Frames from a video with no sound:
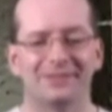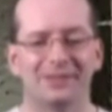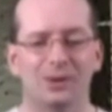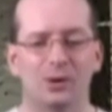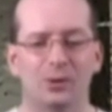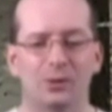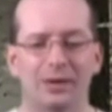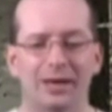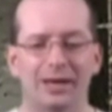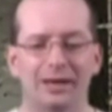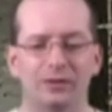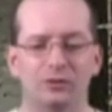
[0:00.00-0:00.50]

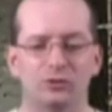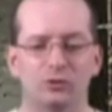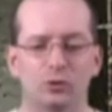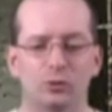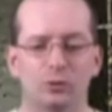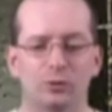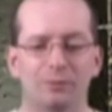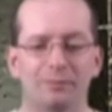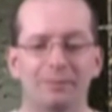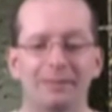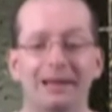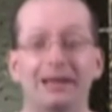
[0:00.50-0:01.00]
Okay, so
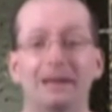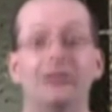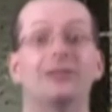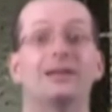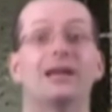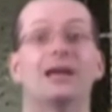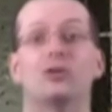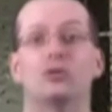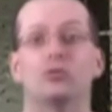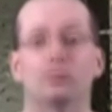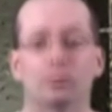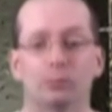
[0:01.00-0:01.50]
we've made a
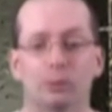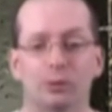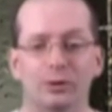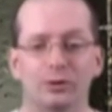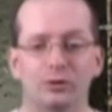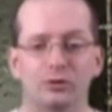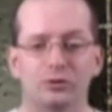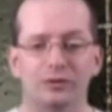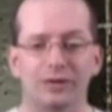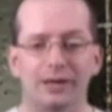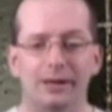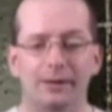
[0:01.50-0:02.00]

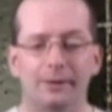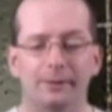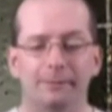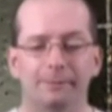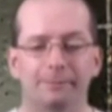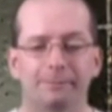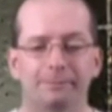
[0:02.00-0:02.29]
tetraploid cell.